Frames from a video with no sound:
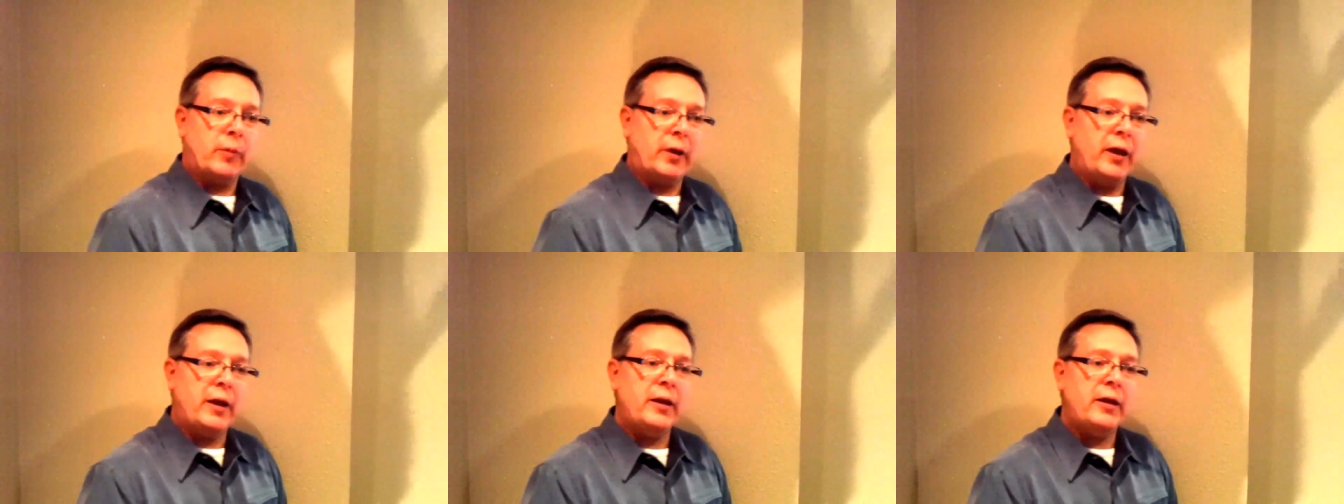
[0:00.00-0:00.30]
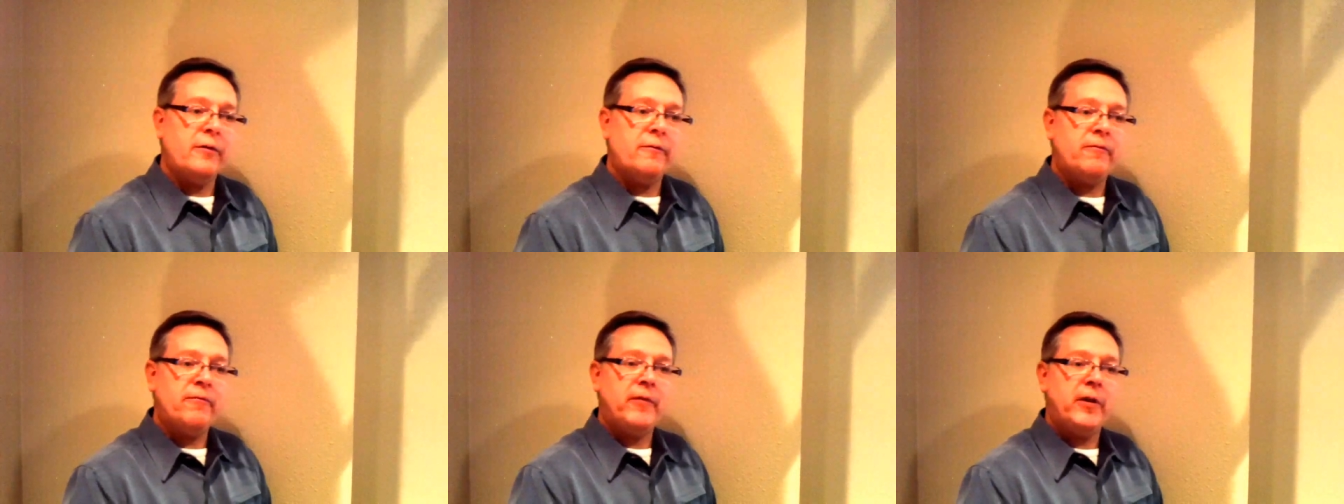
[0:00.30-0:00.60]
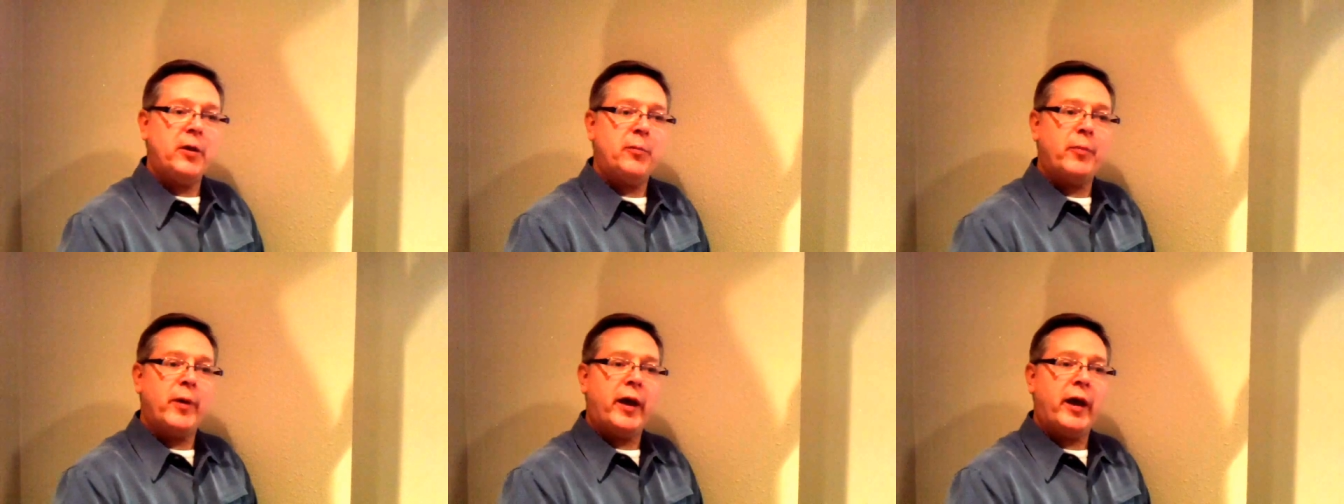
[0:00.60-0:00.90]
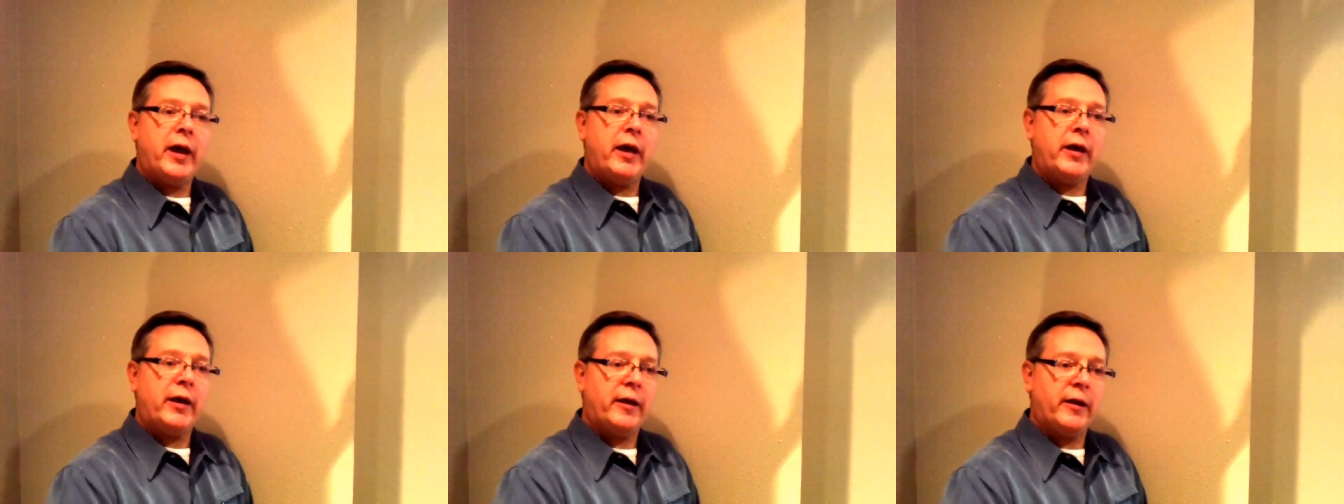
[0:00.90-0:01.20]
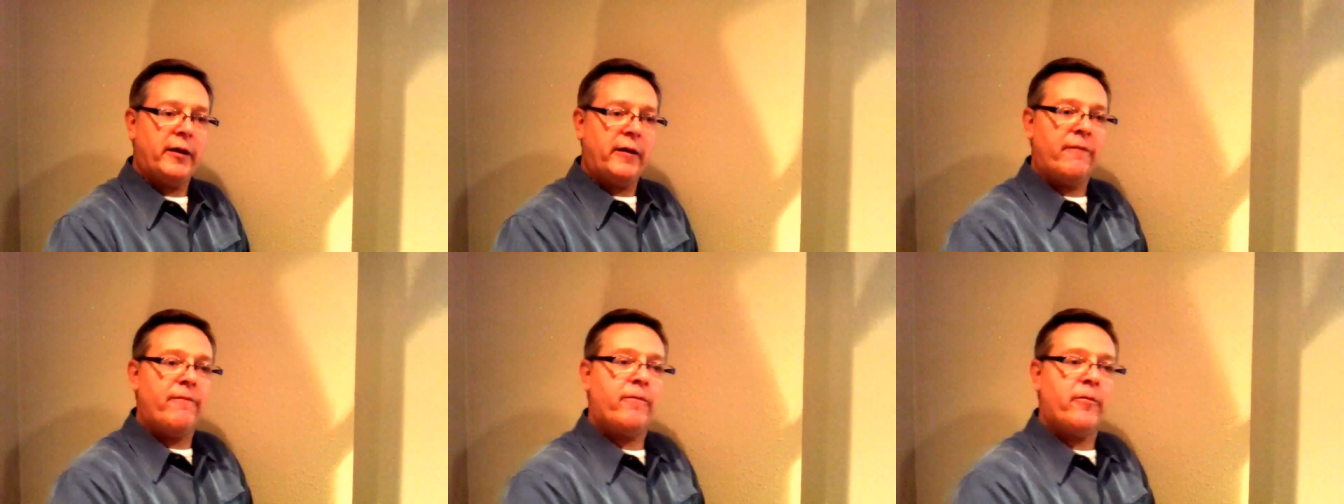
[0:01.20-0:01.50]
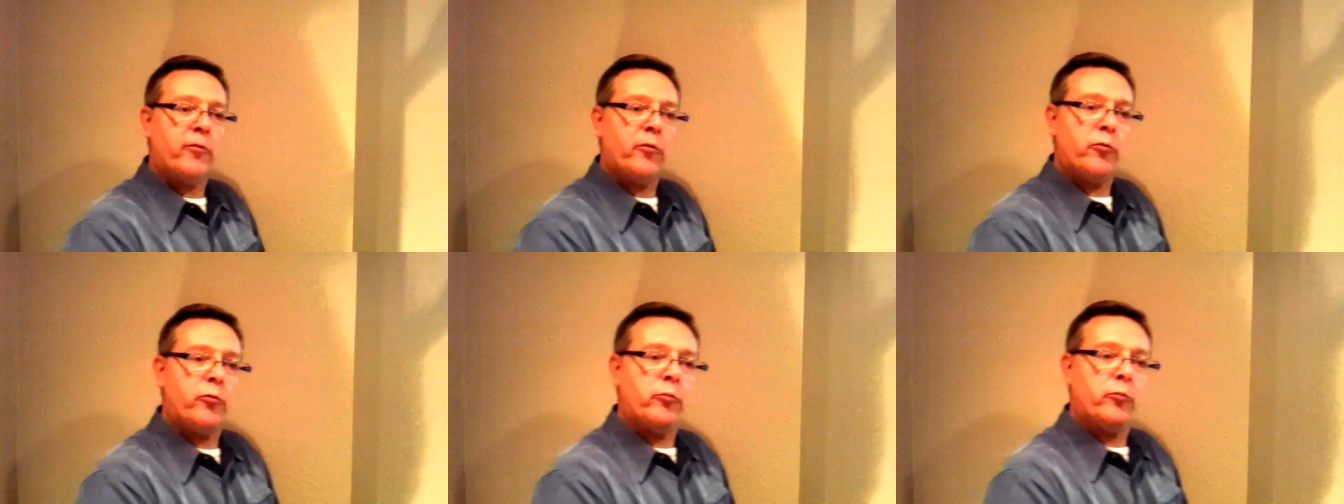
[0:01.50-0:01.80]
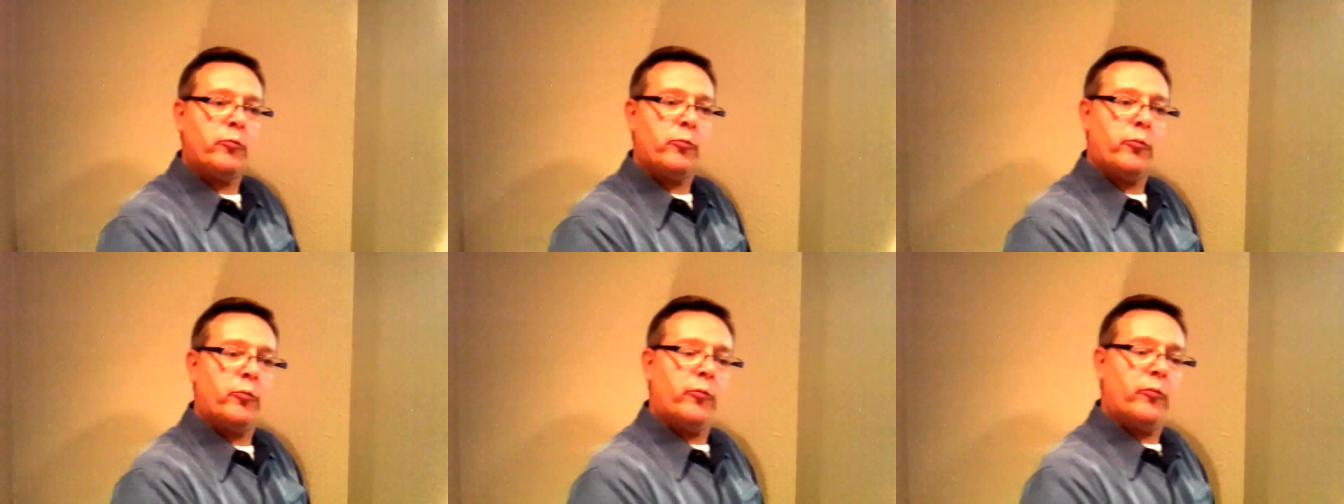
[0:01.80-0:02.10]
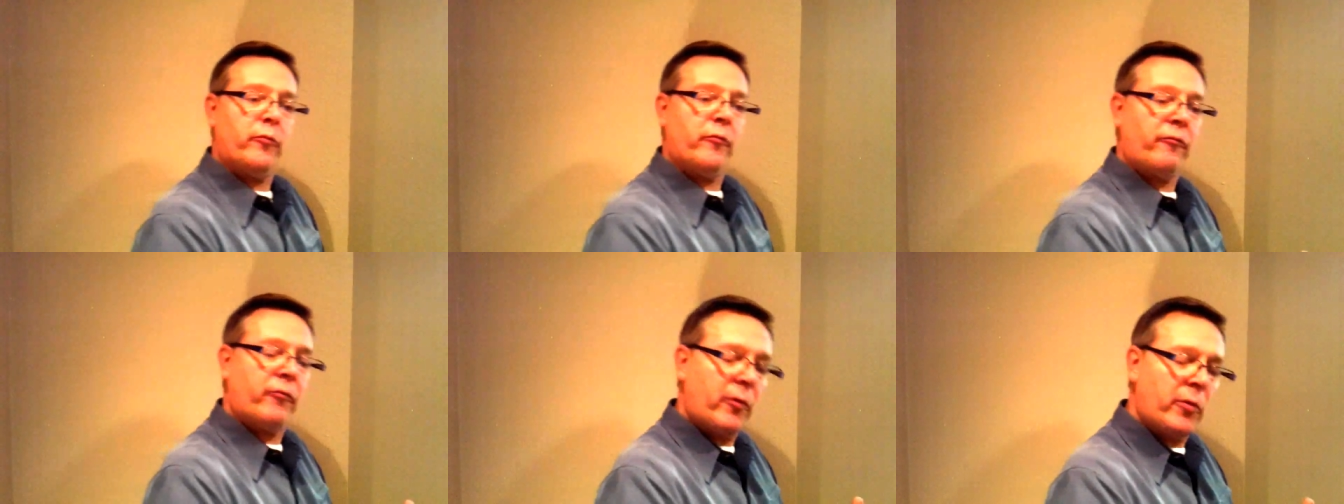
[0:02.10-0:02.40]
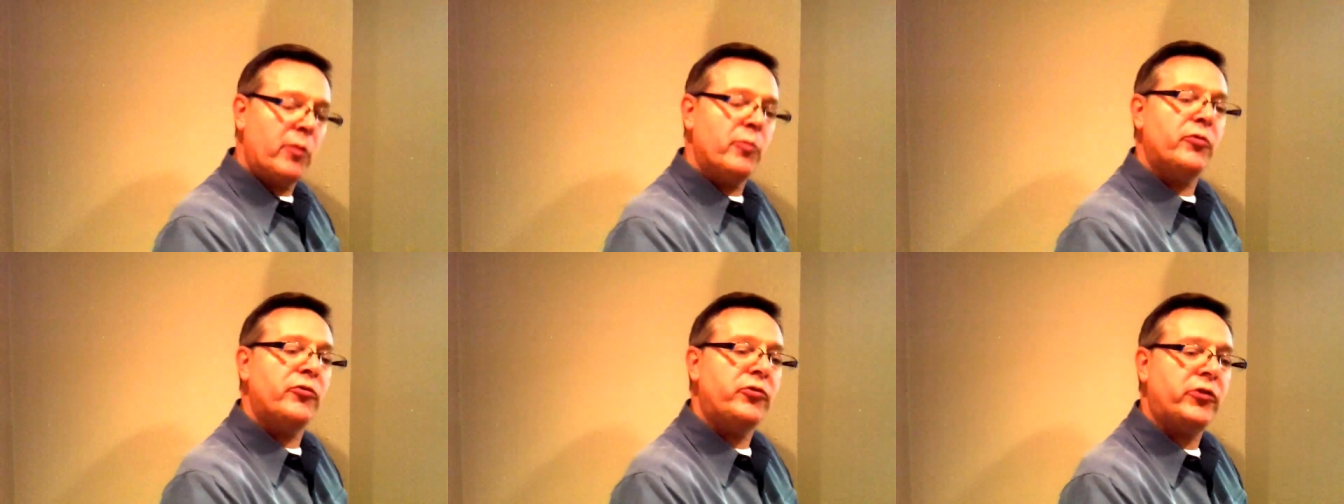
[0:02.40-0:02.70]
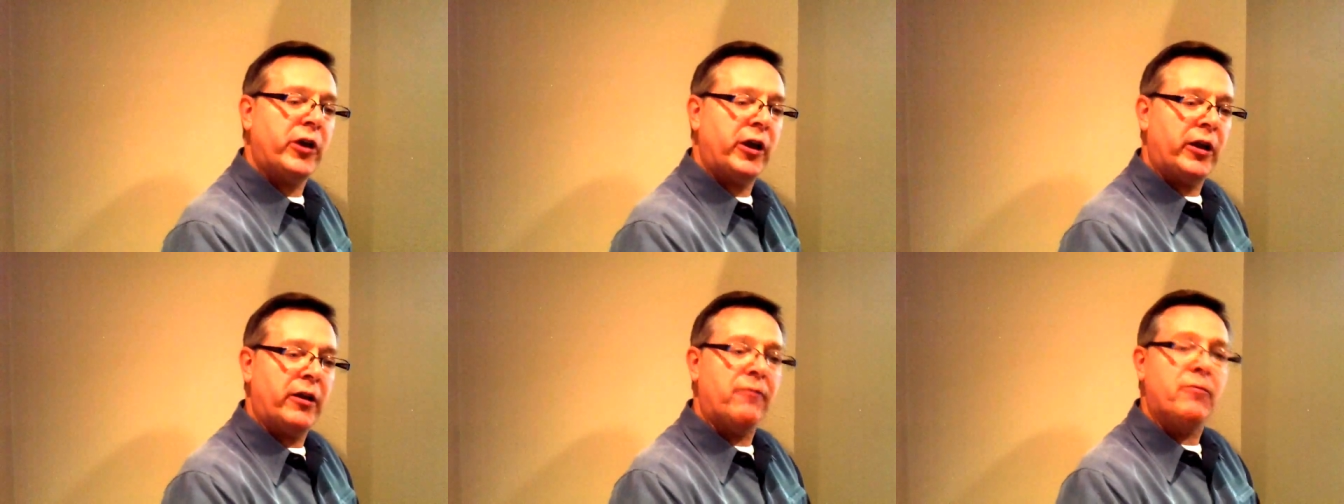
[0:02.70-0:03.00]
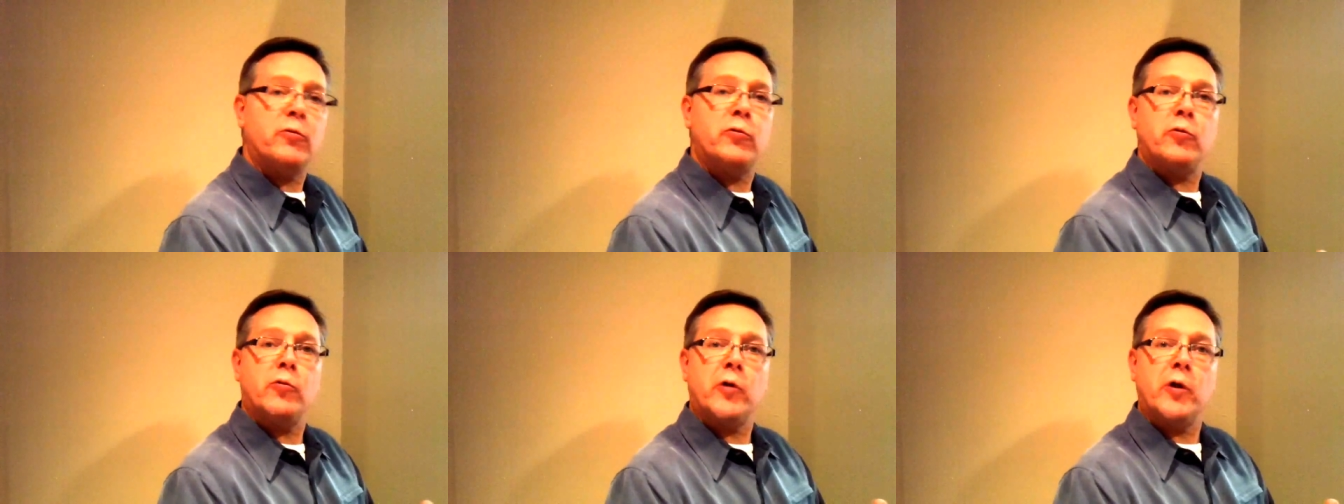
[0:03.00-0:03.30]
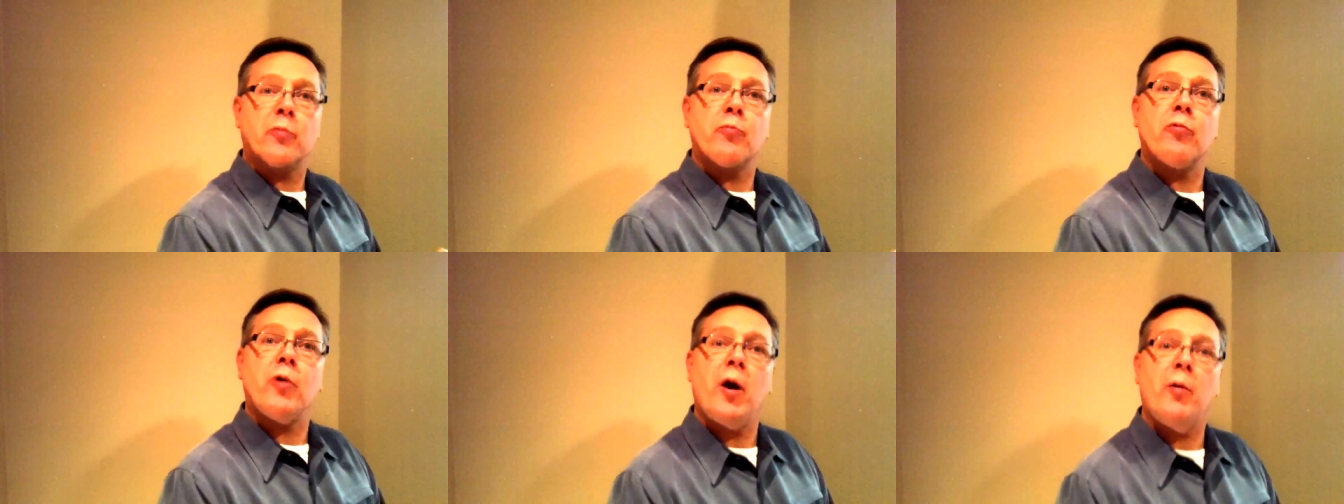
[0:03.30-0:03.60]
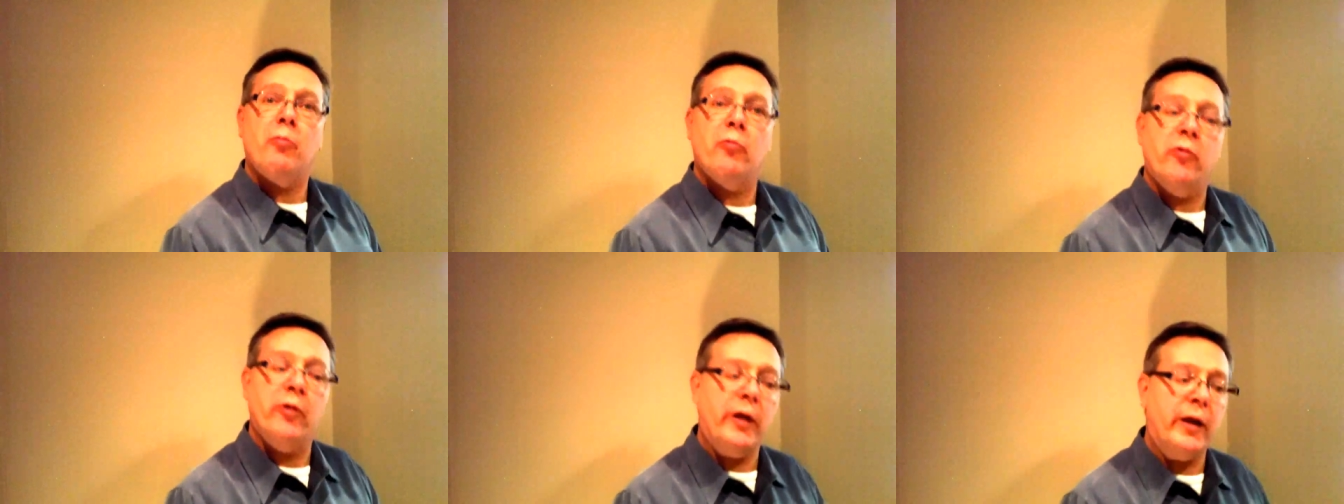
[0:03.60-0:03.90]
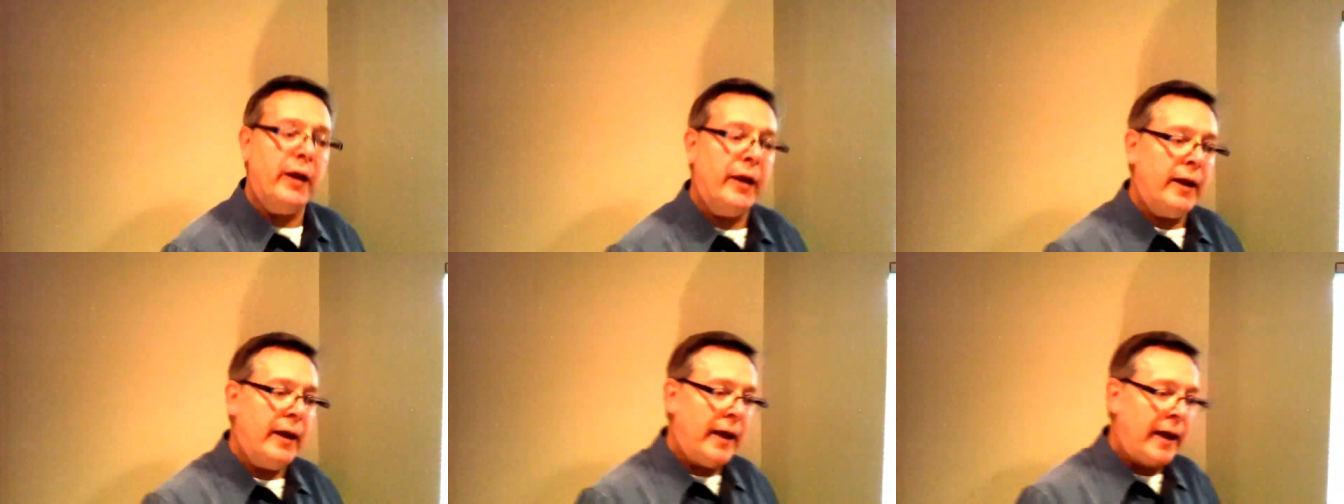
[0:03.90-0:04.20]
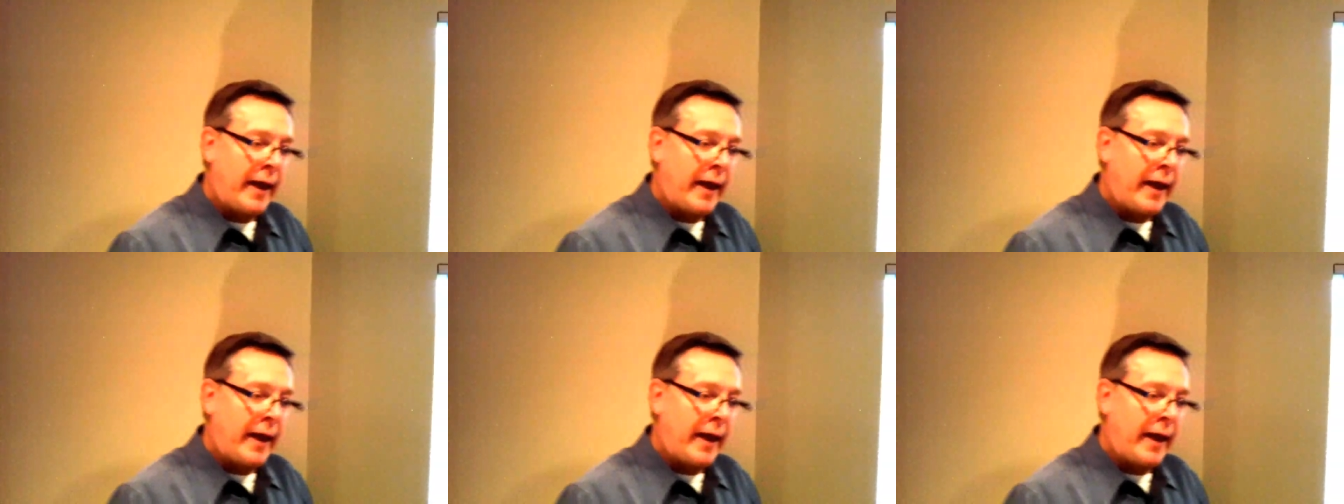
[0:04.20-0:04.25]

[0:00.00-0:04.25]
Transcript: getting feedback if they're from the machine, if they're doing it properly.